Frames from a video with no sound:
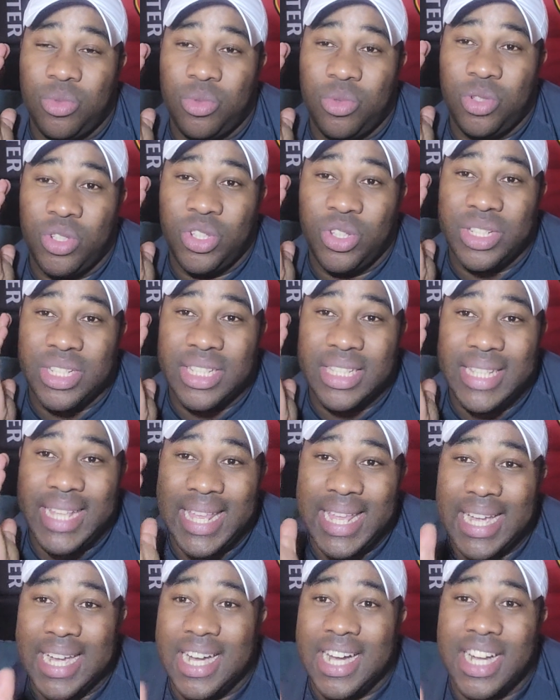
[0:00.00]
to just
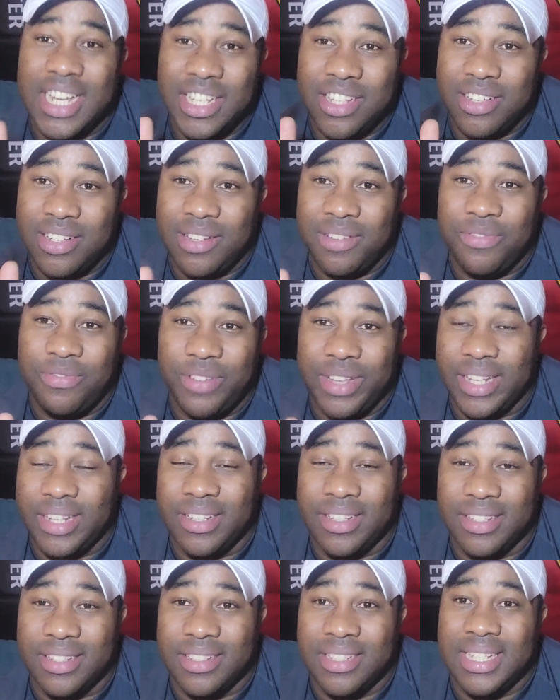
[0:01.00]
take on your
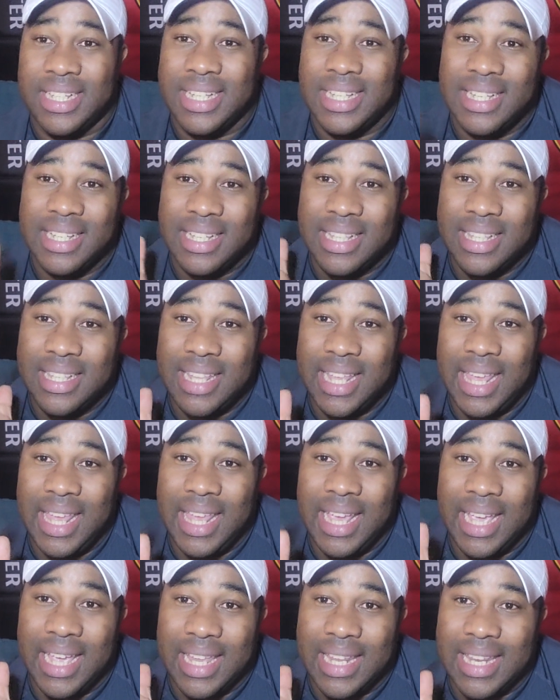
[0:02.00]
defenders.
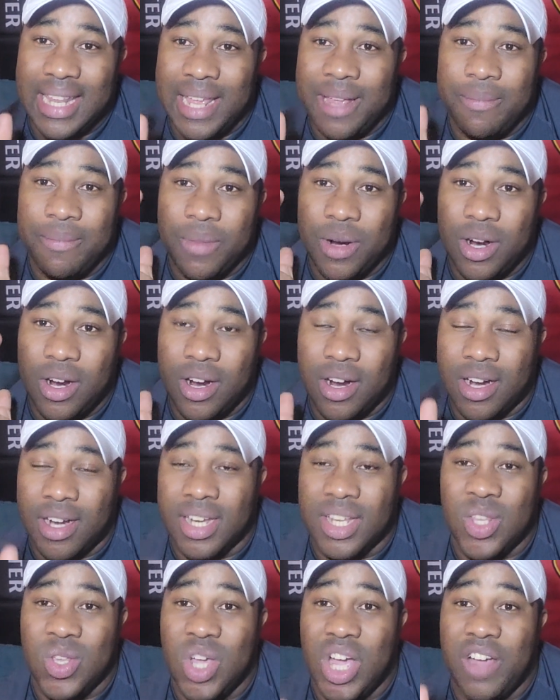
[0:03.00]
Take them
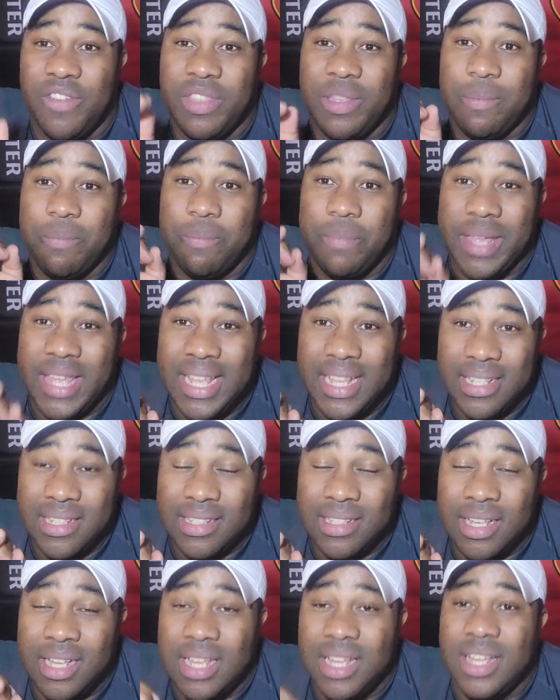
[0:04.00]
on. You have the
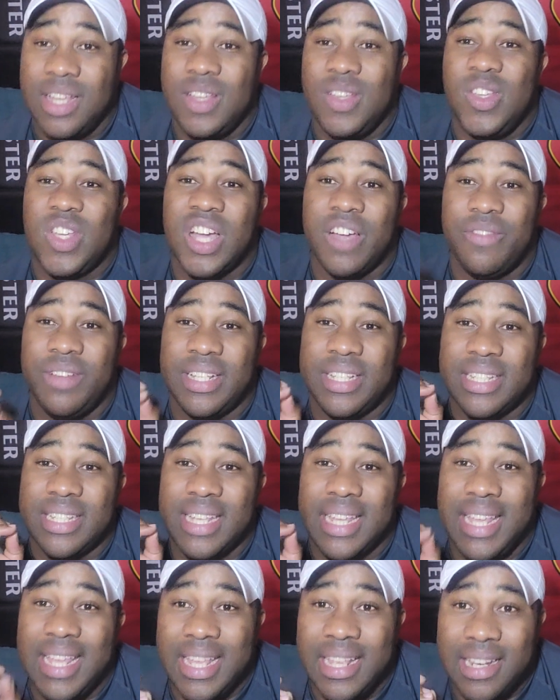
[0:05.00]
pace, you have the
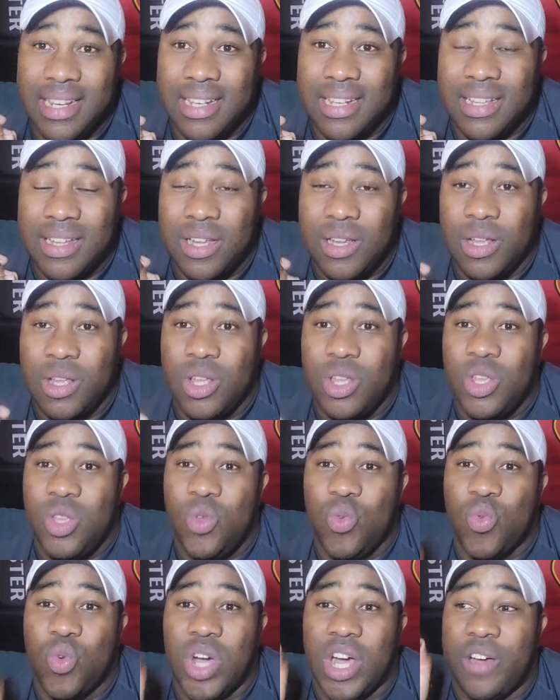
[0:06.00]
skill,
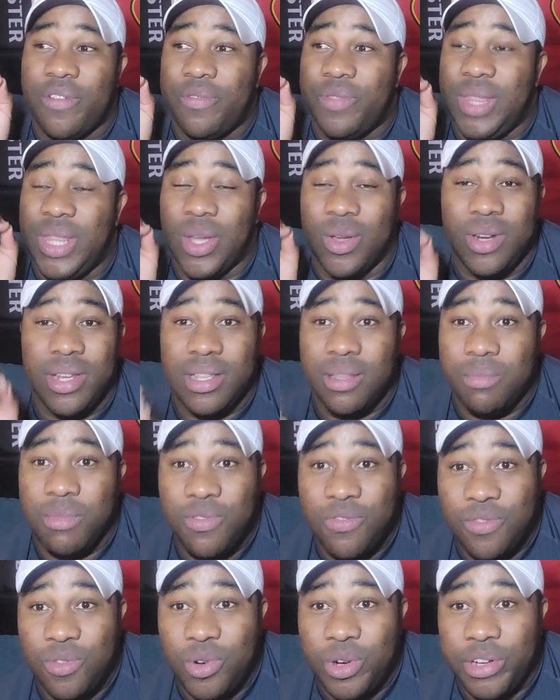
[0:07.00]
you have done it
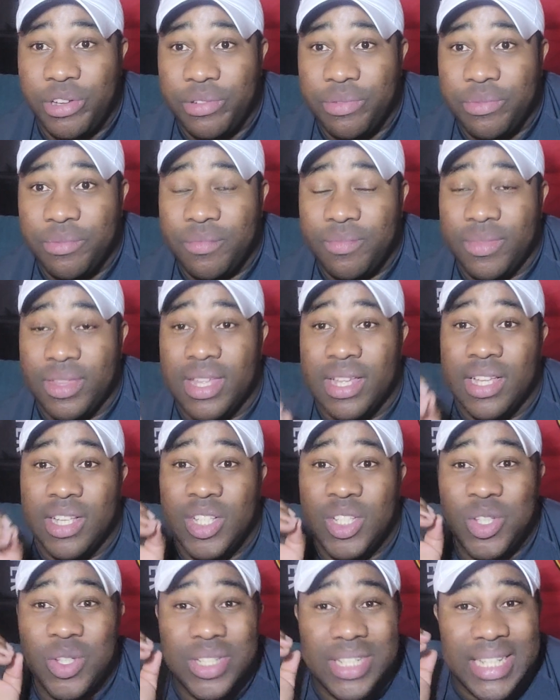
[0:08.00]
before.
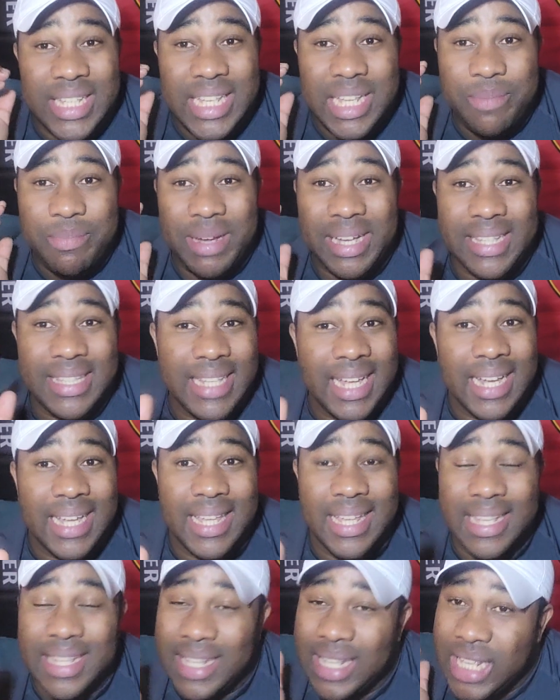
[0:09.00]
Just keep
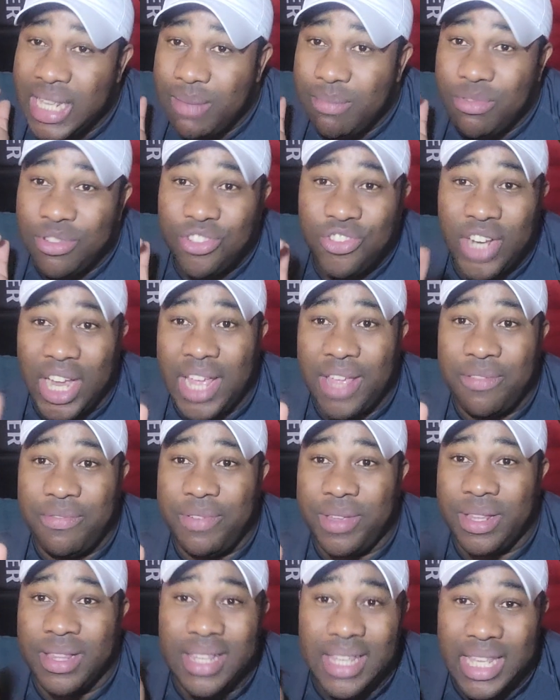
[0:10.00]
attacking, keep
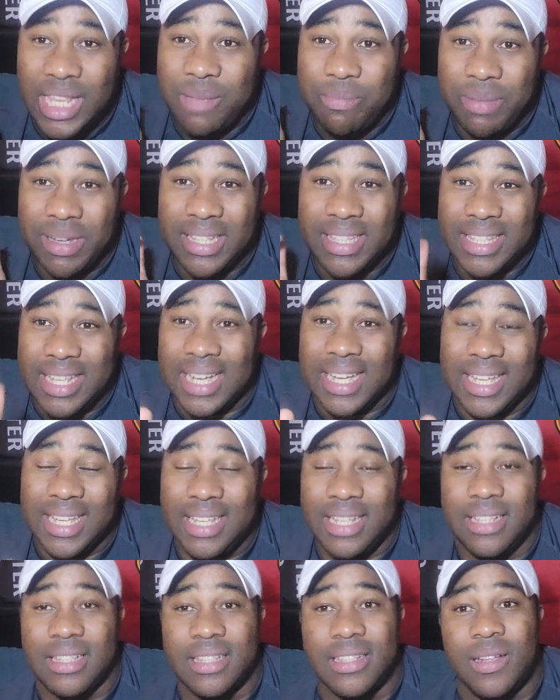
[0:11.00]
driving, keep
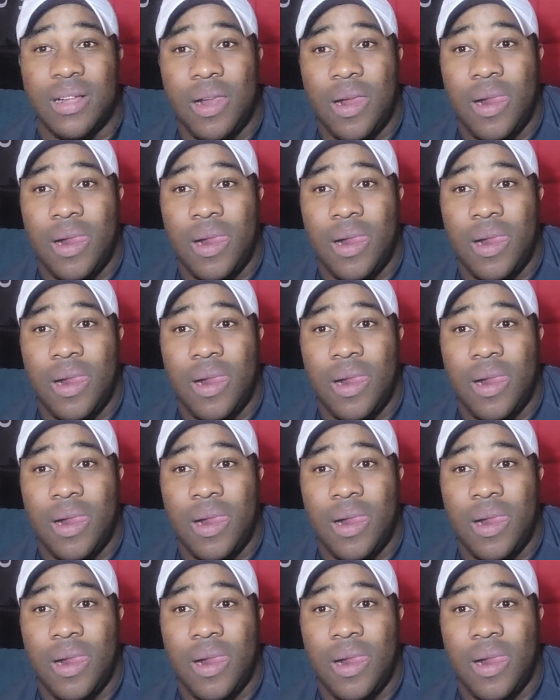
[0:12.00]
attacking.